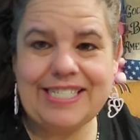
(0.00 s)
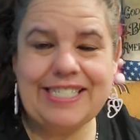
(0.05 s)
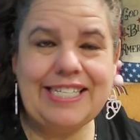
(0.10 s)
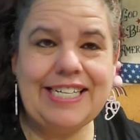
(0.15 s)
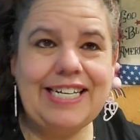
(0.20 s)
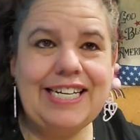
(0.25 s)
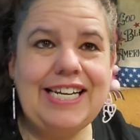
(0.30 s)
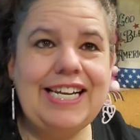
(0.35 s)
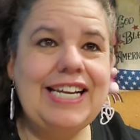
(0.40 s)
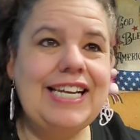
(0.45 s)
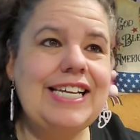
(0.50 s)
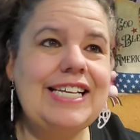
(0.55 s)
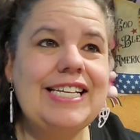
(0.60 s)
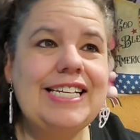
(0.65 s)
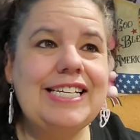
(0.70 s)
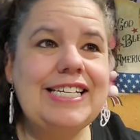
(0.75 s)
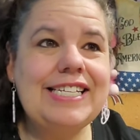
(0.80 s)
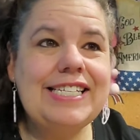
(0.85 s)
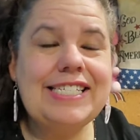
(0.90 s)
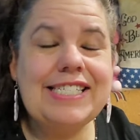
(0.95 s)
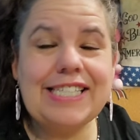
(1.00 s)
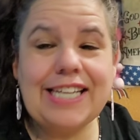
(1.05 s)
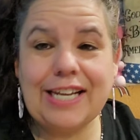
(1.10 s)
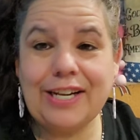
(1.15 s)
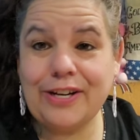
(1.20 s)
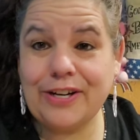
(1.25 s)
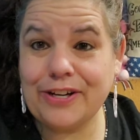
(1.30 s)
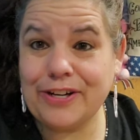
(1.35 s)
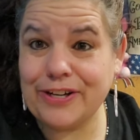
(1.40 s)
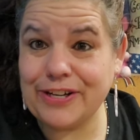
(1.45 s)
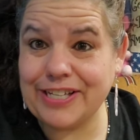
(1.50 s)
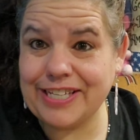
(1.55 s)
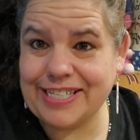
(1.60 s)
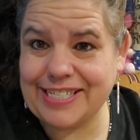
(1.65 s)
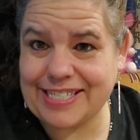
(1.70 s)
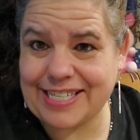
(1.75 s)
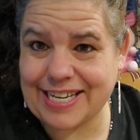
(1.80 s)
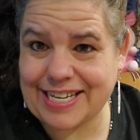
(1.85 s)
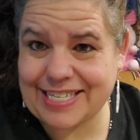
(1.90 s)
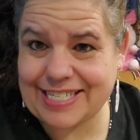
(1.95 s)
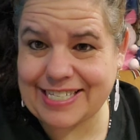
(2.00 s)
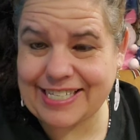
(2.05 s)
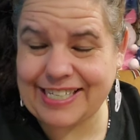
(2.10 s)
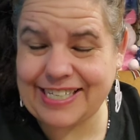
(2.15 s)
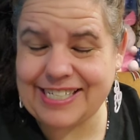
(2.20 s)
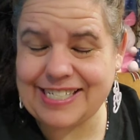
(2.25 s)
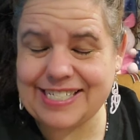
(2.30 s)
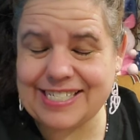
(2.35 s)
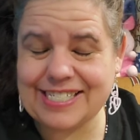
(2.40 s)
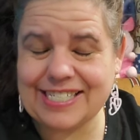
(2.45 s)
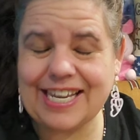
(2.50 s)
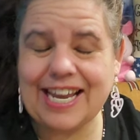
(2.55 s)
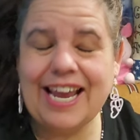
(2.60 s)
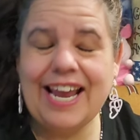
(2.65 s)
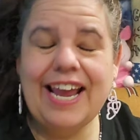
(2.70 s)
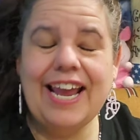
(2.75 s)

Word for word: She is in her early 60s